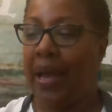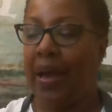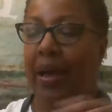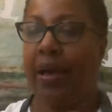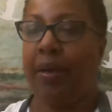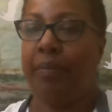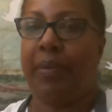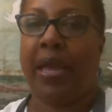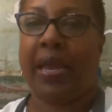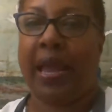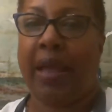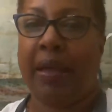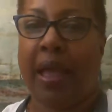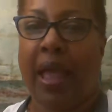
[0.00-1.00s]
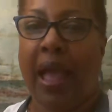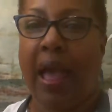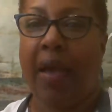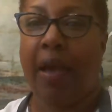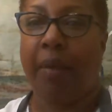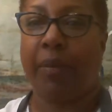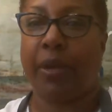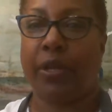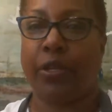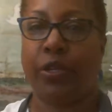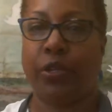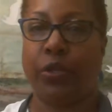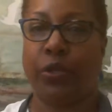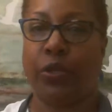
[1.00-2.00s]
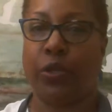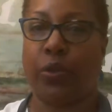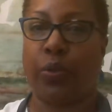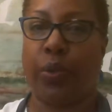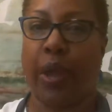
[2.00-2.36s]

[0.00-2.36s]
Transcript: And I'm going to use